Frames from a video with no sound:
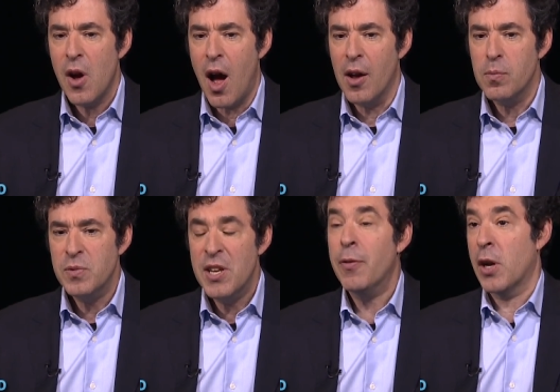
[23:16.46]
uh,
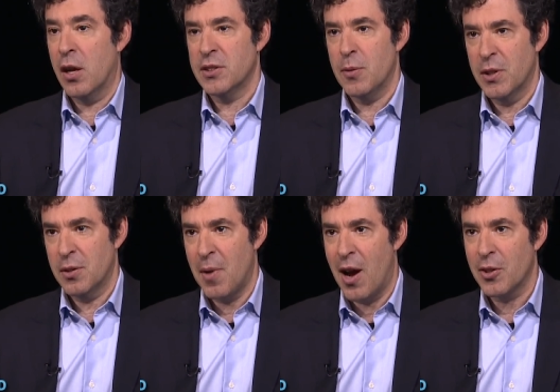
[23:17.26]
difficulty with
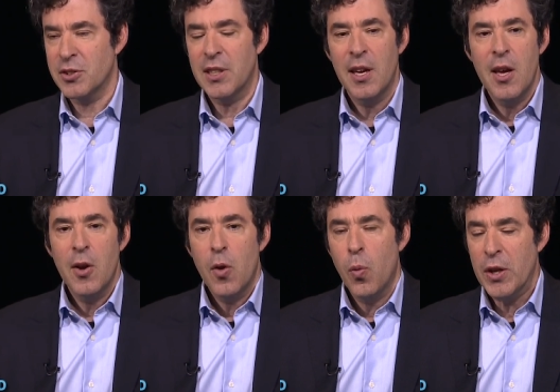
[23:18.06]
democracy,
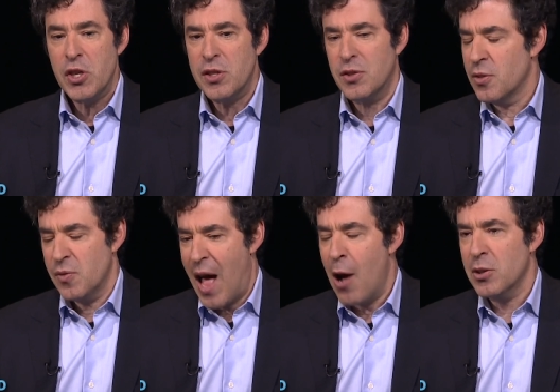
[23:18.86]
which is
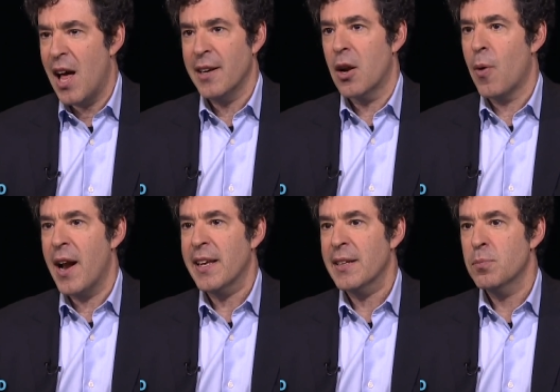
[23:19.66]
outlined
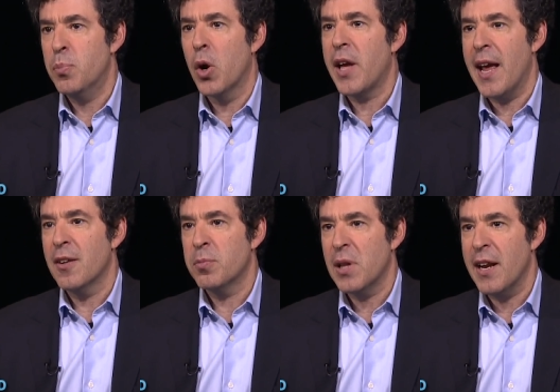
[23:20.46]
already in Book 8
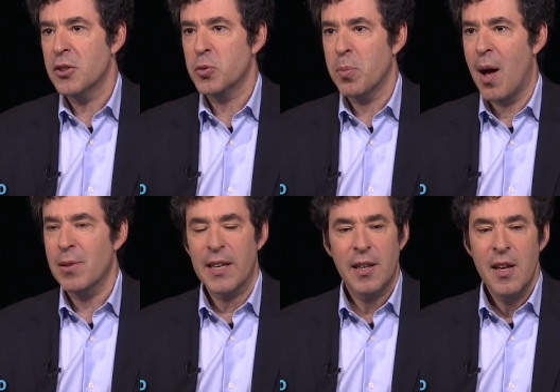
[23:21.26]
of Plato's Republic.